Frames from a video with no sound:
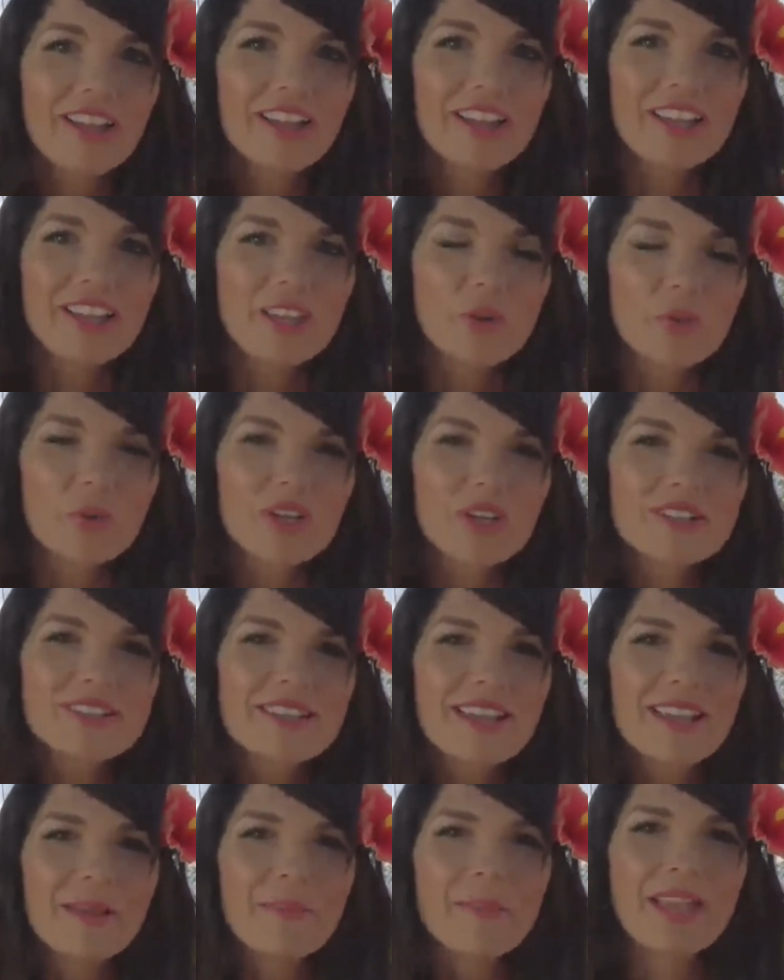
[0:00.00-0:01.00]
it was
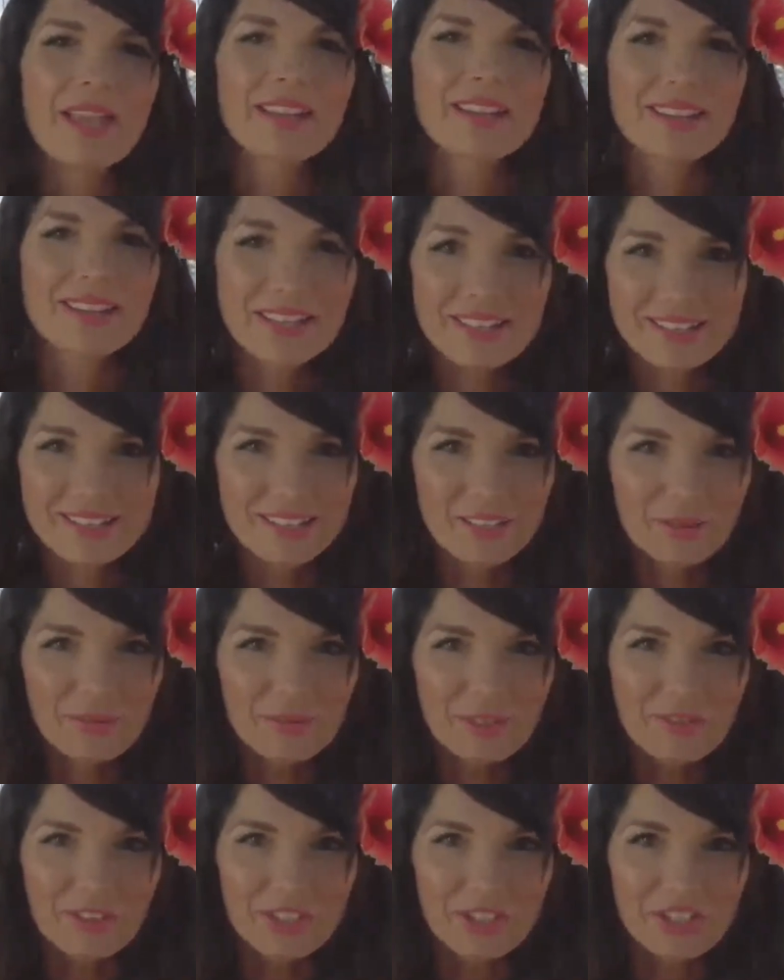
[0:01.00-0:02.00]
a magnesium
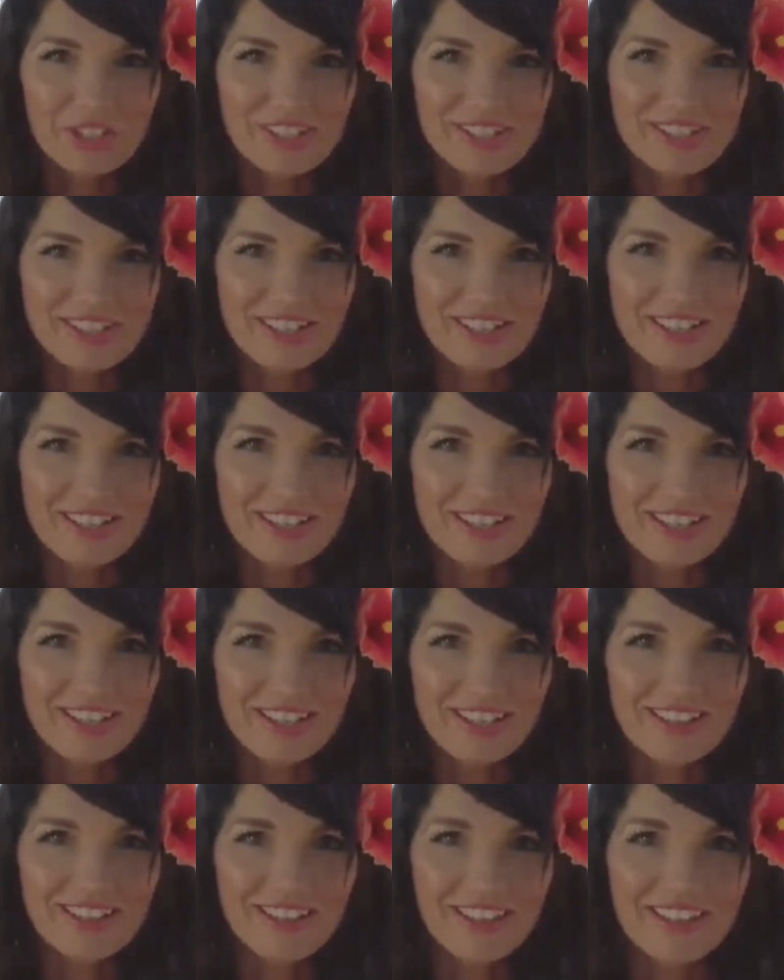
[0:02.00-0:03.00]
deficiency
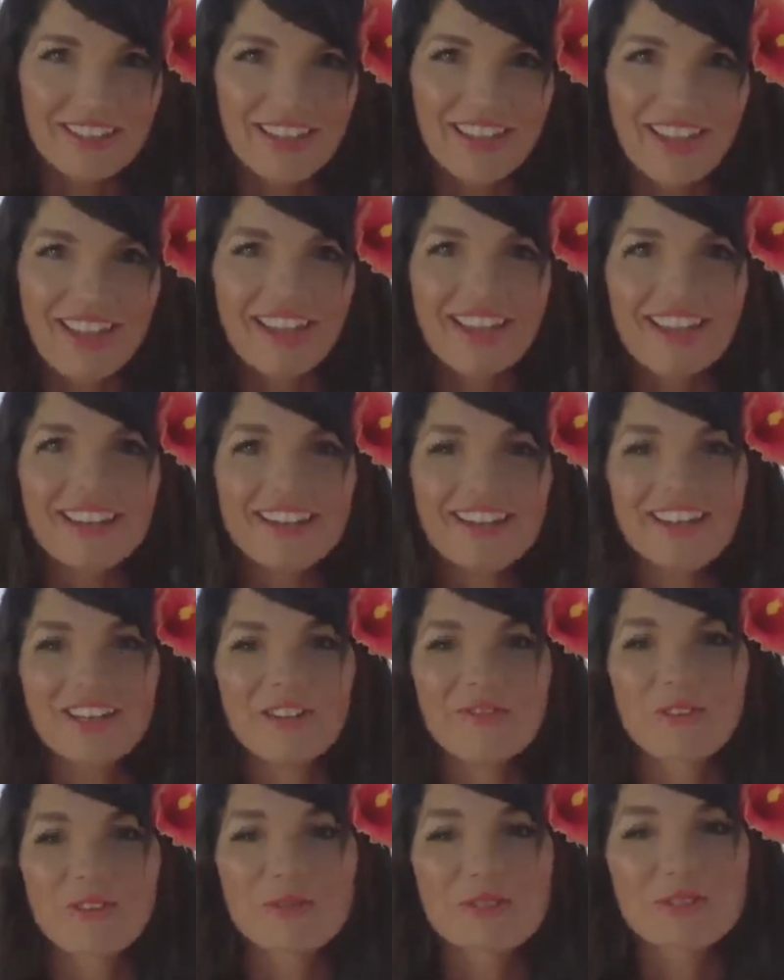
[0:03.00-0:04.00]
that they had. And
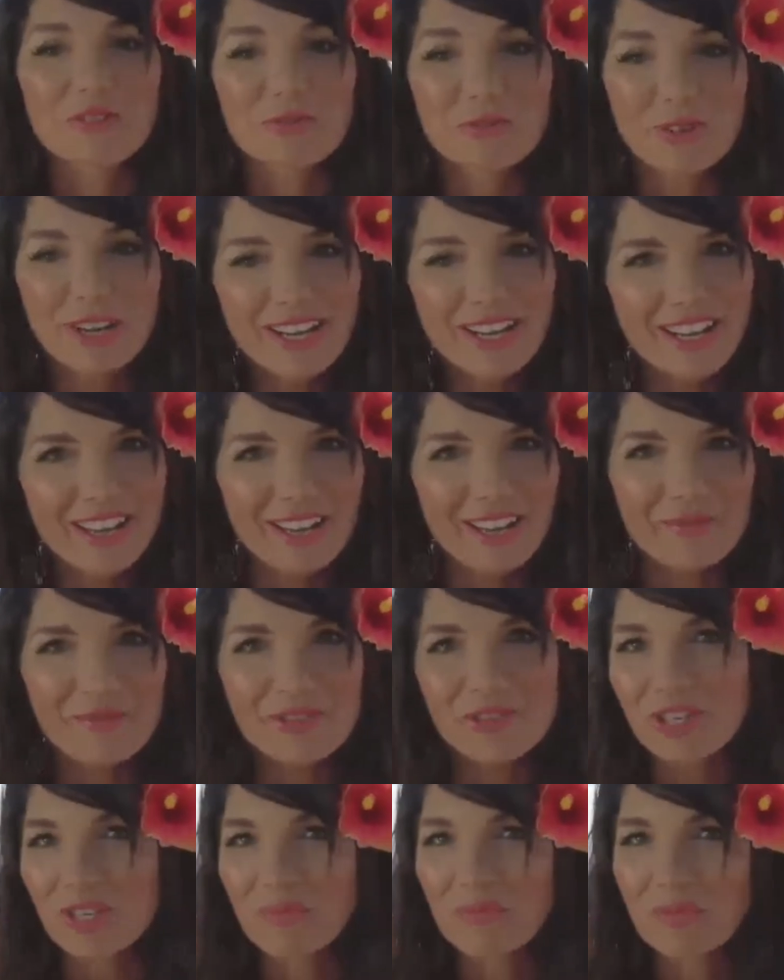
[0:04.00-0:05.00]
if it was a right
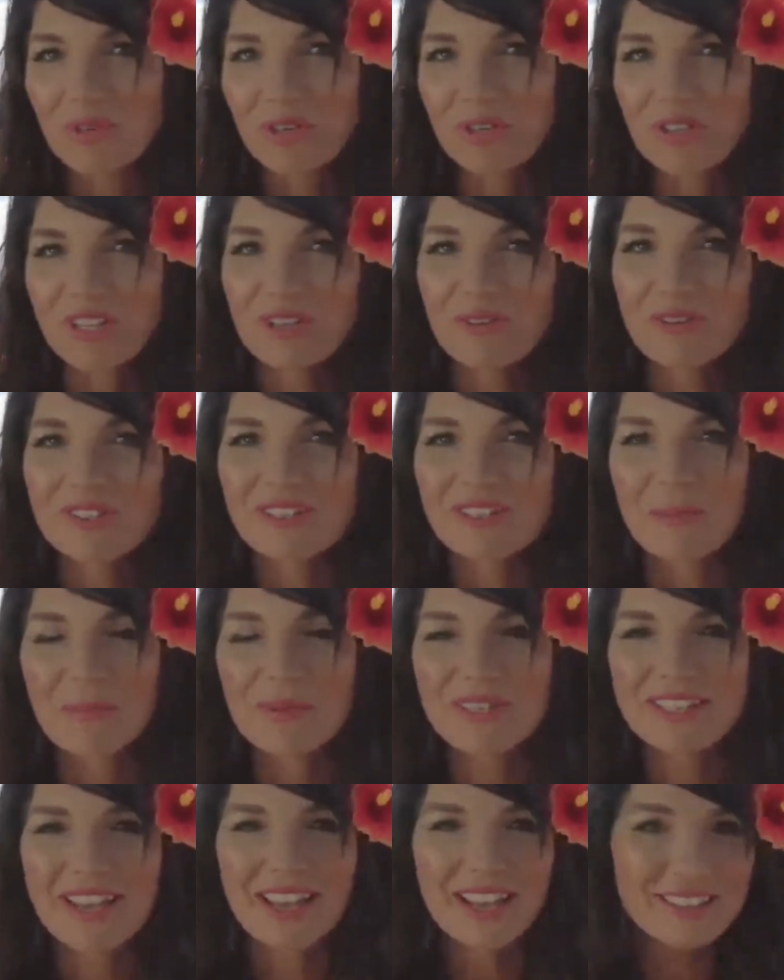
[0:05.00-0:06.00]
hamstring pull, it was a
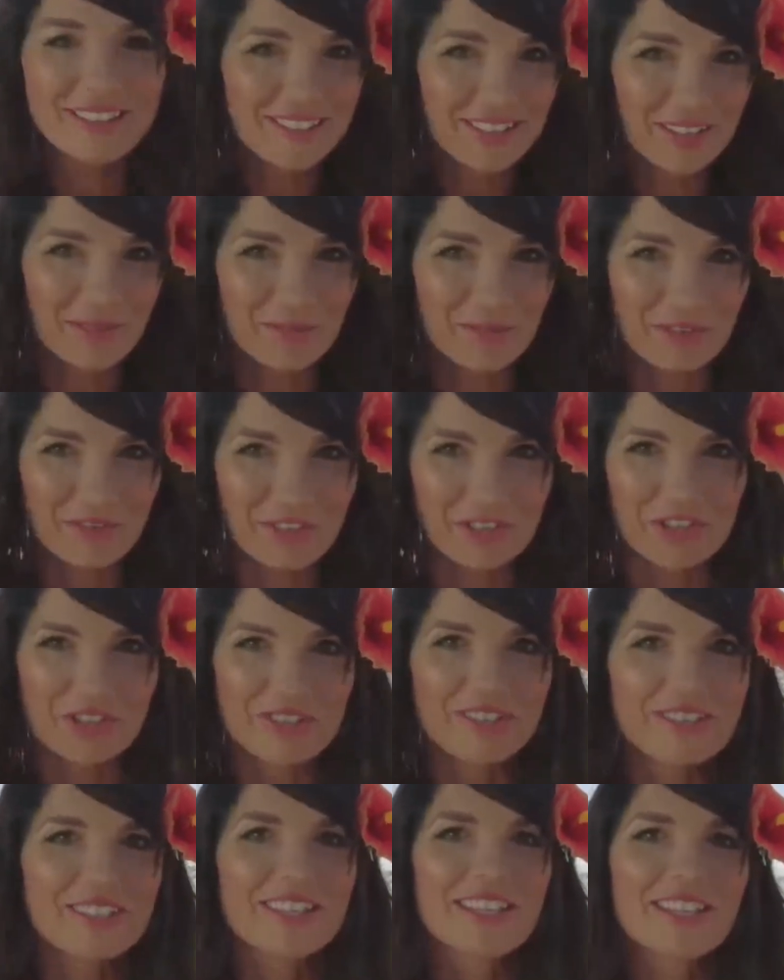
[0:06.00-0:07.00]
potassium
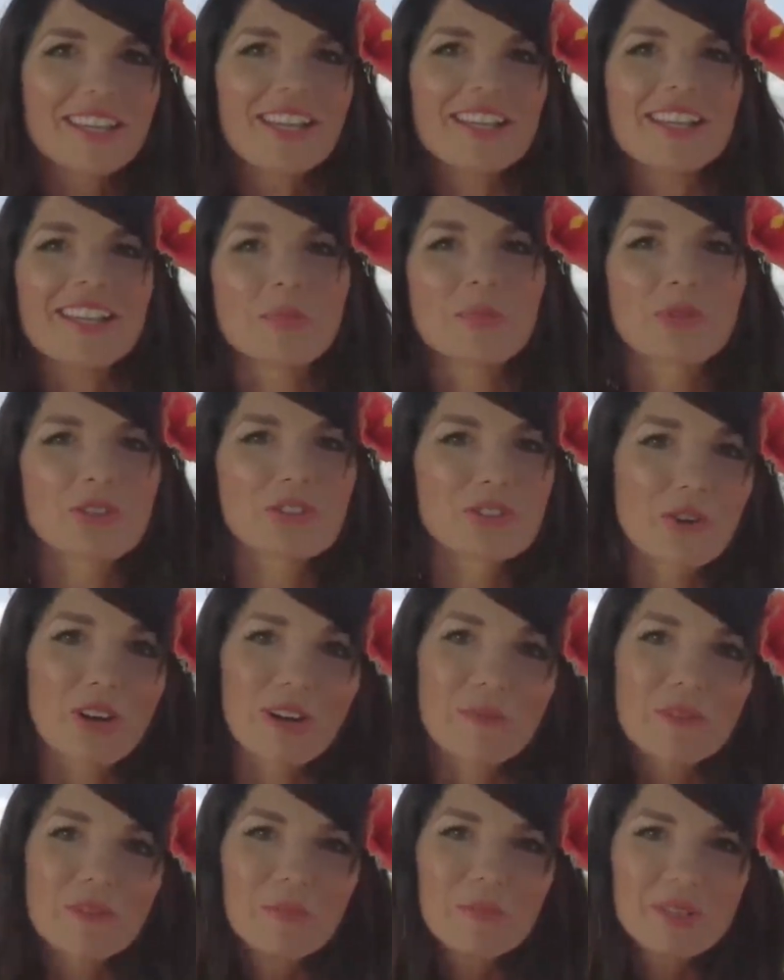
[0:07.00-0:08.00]
deficiency, and he
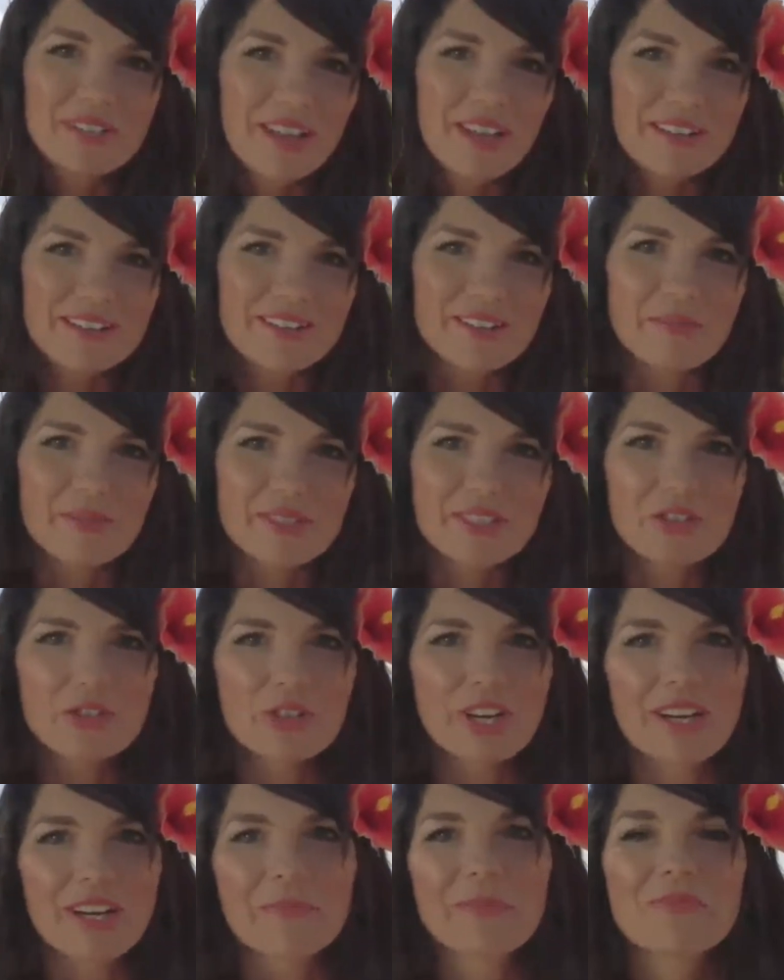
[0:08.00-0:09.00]
prescribed them potassium
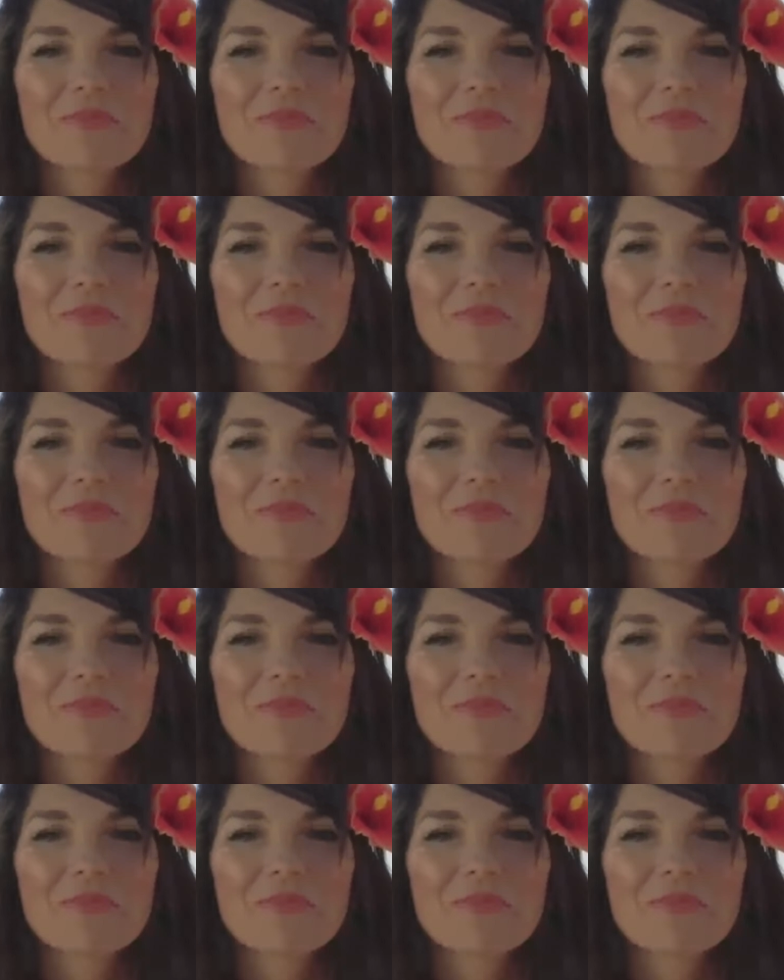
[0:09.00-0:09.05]
citrate.